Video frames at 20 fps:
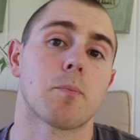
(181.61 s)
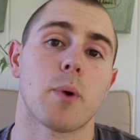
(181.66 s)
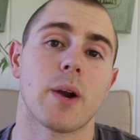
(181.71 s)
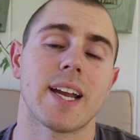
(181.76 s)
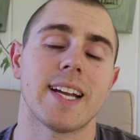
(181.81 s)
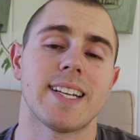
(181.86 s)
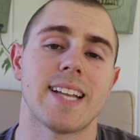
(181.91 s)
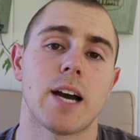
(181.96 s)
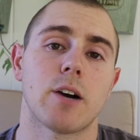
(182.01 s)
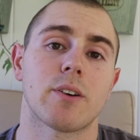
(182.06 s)
of
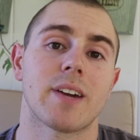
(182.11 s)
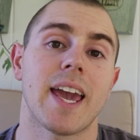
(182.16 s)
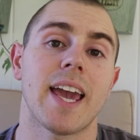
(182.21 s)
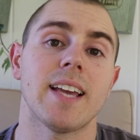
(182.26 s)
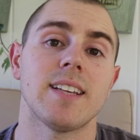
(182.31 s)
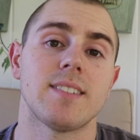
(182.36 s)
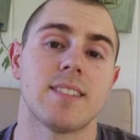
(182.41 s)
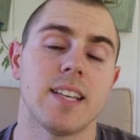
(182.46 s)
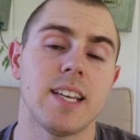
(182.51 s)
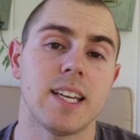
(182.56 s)
breaking down
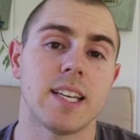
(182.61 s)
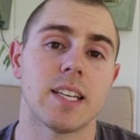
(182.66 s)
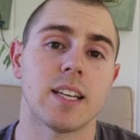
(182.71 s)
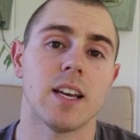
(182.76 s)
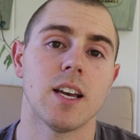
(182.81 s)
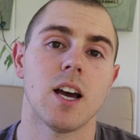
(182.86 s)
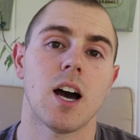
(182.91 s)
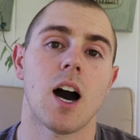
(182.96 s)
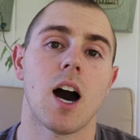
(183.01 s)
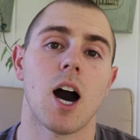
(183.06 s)
casein,
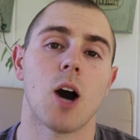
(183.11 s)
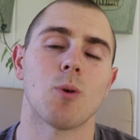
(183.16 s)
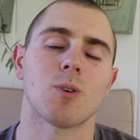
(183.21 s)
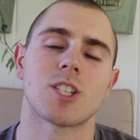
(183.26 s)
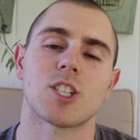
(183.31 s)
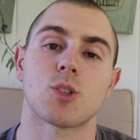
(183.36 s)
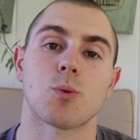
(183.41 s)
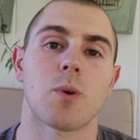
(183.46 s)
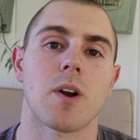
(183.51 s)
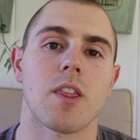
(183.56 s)

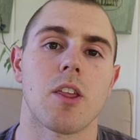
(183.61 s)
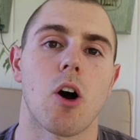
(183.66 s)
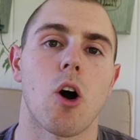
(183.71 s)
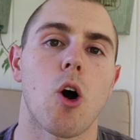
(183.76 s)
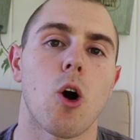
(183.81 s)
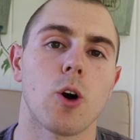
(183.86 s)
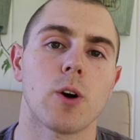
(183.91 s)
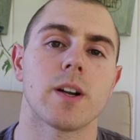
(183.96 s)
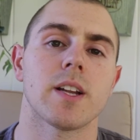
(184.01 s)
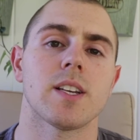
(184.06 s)
which is one of the
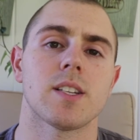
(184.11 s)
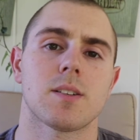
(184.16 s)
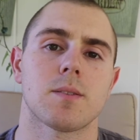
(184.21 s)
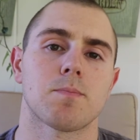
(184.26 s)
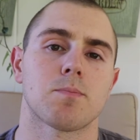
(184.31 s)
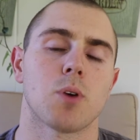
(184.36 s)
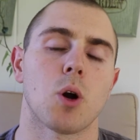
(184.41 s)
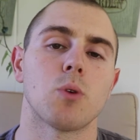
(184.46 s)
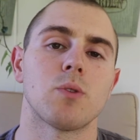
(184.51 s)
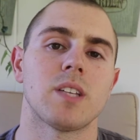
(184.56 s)
hardest
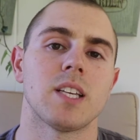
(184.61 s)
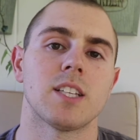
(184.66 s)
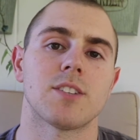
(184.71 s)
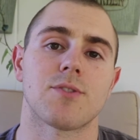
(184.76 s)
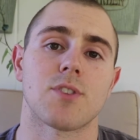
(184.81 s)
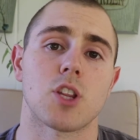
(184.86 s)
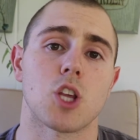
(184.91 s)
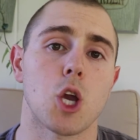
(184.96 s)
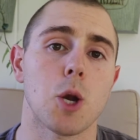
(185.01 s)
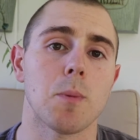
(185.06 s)
proteins
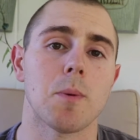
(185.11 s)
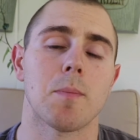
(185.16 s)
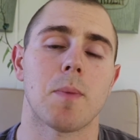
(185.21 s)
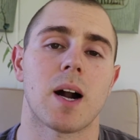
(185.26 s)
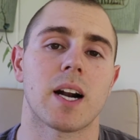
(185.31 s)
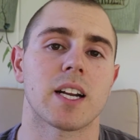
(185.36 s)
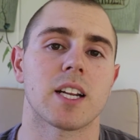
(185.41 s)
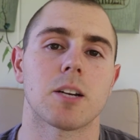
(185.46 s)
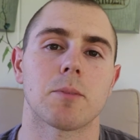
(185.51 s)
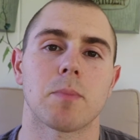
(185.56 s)
for the human
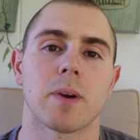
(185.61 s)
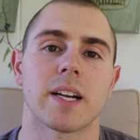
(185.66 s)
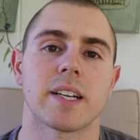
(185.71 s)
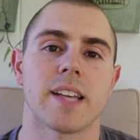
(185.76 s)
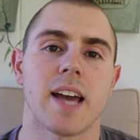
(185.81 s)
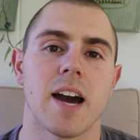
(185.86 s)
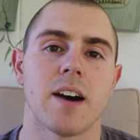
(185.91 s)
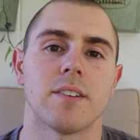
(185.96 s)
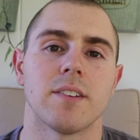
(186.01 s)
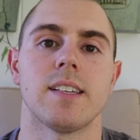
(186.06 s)
body to break
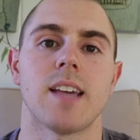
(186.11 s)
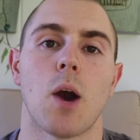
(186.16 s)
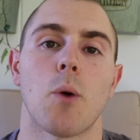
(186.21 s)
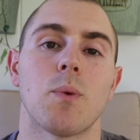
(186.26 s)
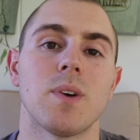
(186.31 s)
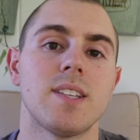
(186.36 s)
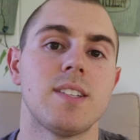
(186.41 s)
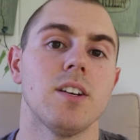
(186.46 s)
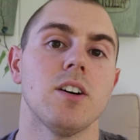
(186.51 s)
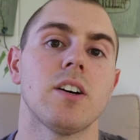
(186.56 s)
down. Yet
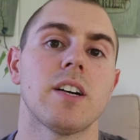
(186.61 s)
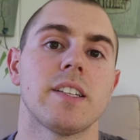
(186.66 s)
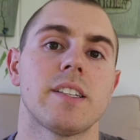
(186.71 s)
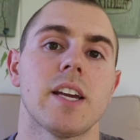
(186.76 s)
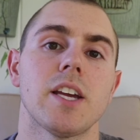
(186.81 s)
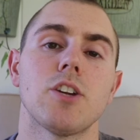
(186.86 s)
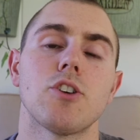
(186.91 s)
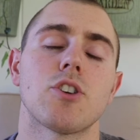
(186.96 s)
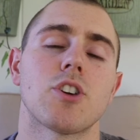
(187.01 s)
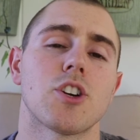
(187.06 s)
we still
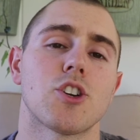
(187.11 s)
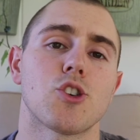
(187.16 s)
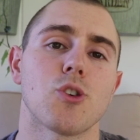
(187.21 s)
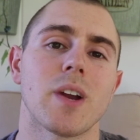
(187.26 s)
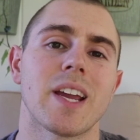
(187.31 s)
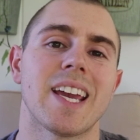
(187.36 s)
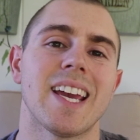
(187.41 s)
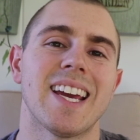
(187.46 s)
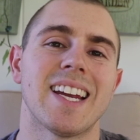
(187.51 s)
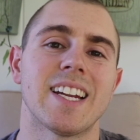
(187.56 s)
continue to
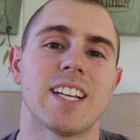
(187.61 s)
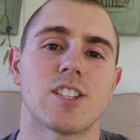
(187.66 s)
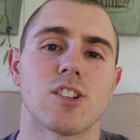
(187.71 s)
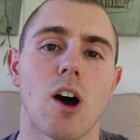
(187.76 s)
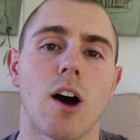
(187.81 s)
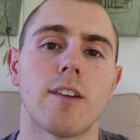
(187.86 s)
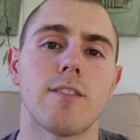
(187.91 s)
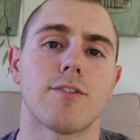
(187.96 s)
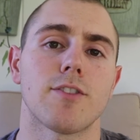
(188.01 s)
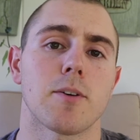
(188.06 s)
drink it in its
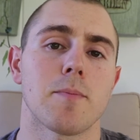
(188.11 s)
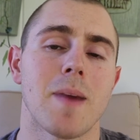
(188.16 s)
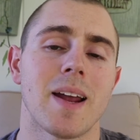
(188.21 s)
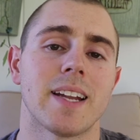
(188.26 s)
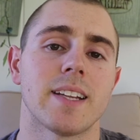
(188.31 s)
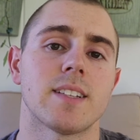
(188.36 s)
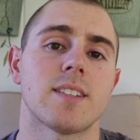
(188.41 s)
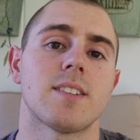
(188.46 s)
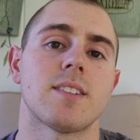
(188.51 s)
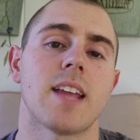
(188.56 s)

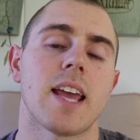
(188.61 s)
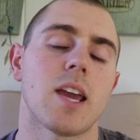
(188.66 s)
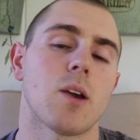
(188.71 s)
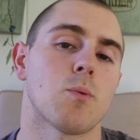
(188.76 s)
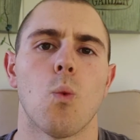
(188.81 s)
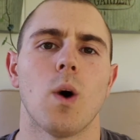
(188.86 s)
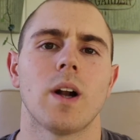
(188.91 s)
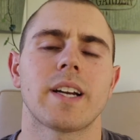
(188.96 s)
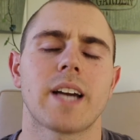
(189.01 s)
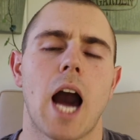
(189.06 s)
unfermented state.
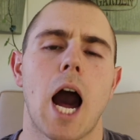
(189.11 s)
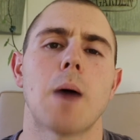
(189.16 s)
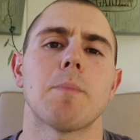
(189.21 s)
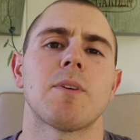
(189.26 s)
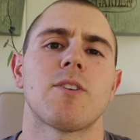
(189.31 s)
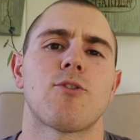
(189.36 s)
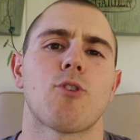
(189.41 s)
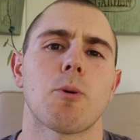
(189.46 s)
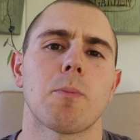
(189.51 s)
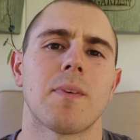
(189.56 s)
One
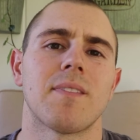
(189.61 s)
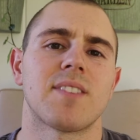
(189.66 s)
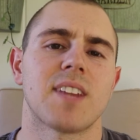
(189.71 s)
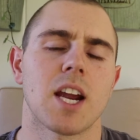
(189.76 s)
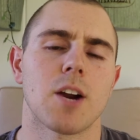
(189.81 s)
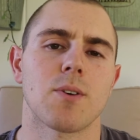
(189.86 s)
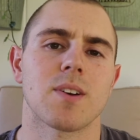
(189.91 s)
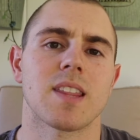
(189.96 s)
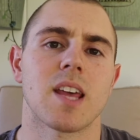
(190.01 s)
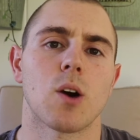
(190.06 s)
common form of
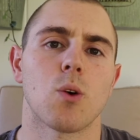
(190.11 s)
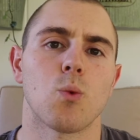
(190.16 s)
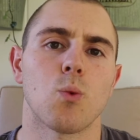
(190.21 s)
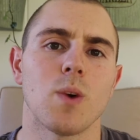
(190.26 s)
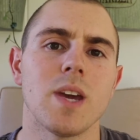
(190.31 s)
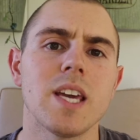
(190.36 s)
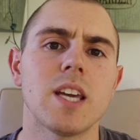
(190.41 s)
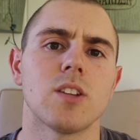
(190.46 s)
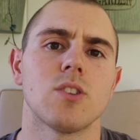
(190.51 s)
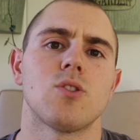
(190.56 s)
dairy that
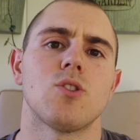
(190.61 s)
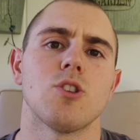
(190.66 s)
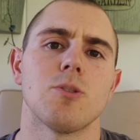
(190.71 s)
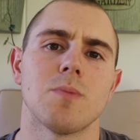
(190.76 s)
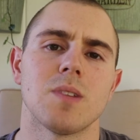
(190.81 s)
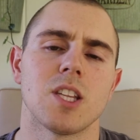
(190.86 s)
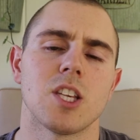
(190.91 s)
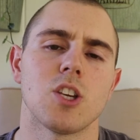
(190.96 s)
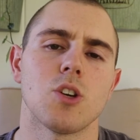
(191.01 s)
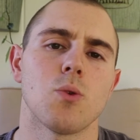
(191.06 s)
we
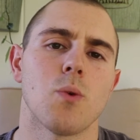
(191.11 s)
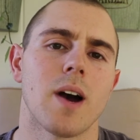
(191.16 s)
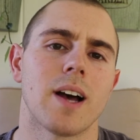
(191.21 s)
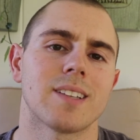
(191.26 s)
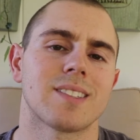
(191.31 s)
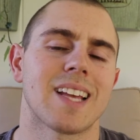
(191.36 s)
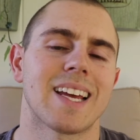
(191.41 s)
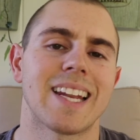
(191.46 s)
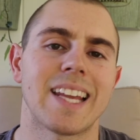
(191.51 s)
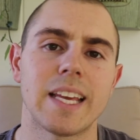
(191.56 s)
consume in the
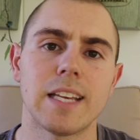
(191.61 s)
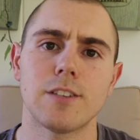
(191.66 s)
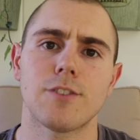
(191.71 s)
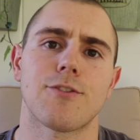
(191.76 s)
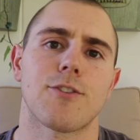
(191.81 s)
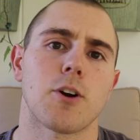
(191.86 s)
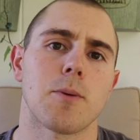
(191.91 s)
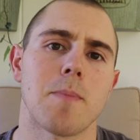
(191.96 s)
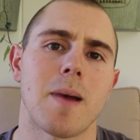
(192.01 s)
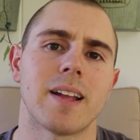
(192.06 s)
US that is
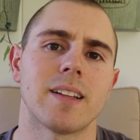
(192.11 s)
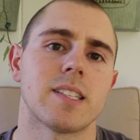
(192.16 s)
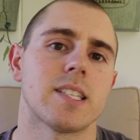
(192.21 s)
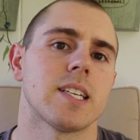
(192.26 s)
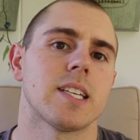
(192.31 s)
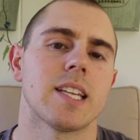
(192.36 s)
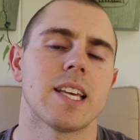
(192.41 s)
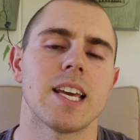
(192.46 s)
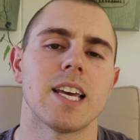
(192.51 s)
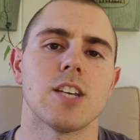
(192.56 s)

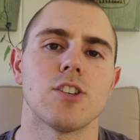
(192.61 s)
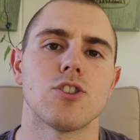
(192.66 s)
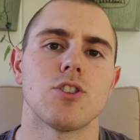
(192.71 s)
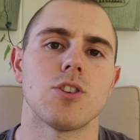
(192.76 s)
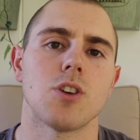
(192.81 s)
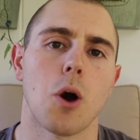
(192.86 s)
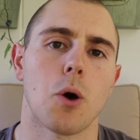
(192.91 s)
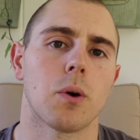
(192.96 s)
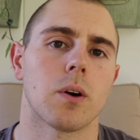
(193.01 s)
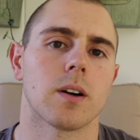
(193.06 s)
fermented is
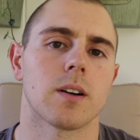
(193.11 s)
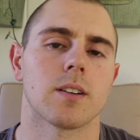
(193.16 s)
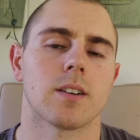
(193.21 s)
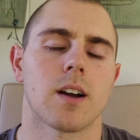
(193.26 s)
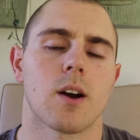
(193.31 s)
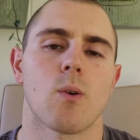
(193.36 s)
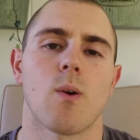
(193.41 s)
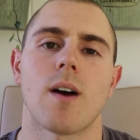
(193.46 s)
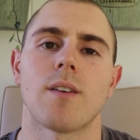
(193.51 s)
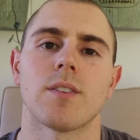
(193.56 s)
yogurt.
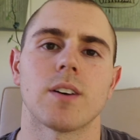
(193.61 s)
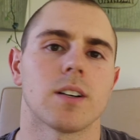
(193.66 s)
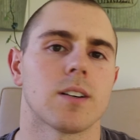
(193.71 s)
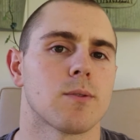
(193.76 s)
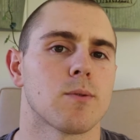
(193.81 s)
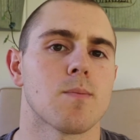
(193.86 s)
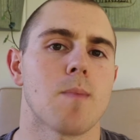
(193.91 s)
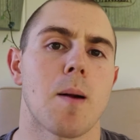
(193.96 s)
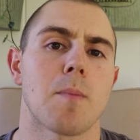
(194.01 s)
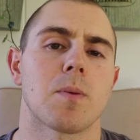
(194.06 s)
However,
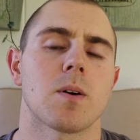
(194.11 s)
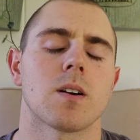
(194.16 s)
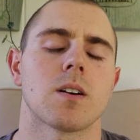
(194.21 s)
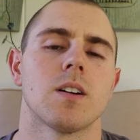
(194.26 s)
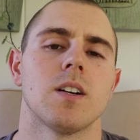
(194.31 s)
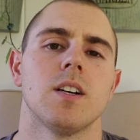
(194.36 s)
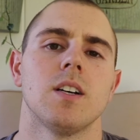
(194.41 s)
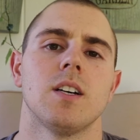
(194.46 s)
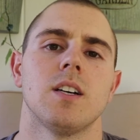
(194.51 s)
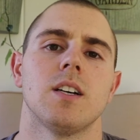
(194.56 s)
remember,
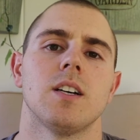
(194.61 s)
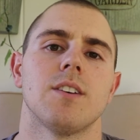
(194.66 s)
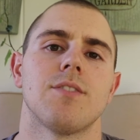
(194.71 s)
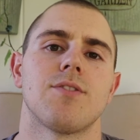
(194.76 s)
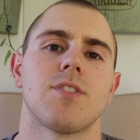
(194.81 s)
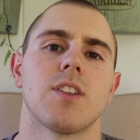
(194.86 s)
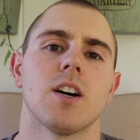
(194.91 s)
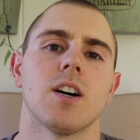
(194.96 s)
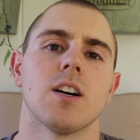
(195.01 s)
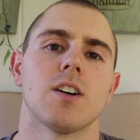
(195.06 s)

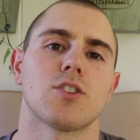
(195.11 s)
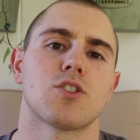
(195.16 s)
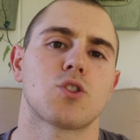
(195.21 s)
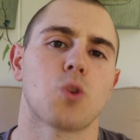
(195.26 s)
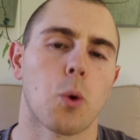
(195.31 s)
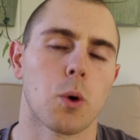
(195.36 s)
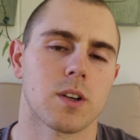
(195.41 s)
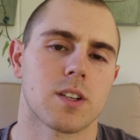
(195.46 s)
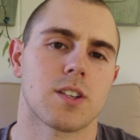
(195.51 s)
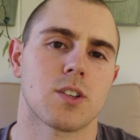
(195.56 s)
if the
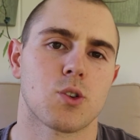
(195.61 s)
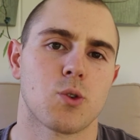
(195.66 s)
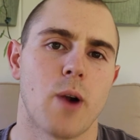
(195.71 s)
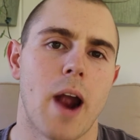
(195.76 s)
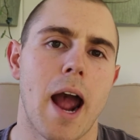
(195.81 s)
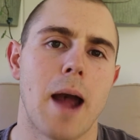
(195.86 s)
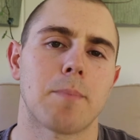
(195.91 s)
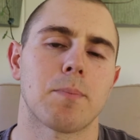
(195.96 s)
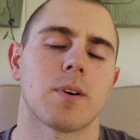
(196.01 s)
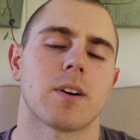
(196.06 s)
source is
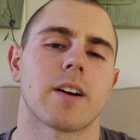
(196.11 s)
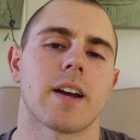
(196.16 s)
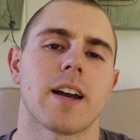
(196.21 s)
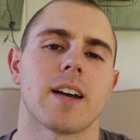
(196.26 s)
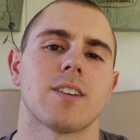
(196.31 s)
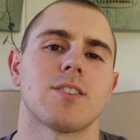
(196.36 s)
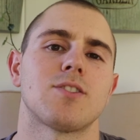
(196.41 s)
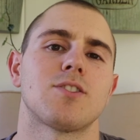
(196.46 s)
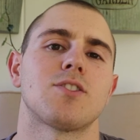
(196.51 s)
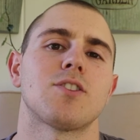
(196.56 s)
crap,
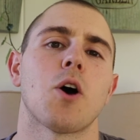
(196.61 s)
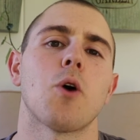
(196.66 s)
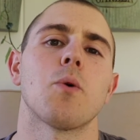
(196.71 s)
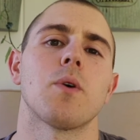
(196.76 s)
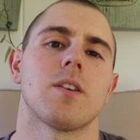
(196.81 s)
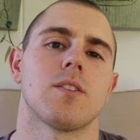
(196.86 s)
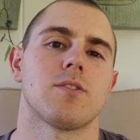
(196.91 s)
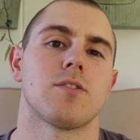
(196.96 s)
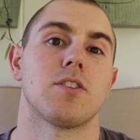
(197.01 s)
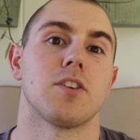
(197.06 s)
okay, so
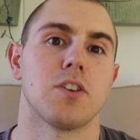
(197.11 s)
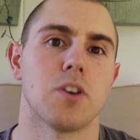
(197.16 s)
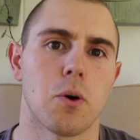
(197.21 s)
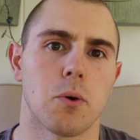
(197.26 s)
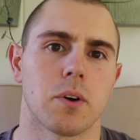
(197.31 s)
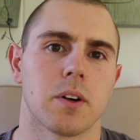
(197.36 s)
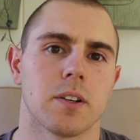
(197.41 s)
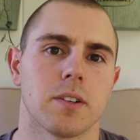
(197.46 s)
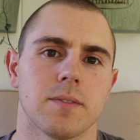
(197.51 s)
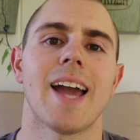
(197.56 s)
is the
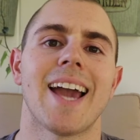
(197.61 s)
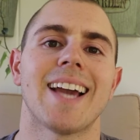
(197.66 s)
yogurt.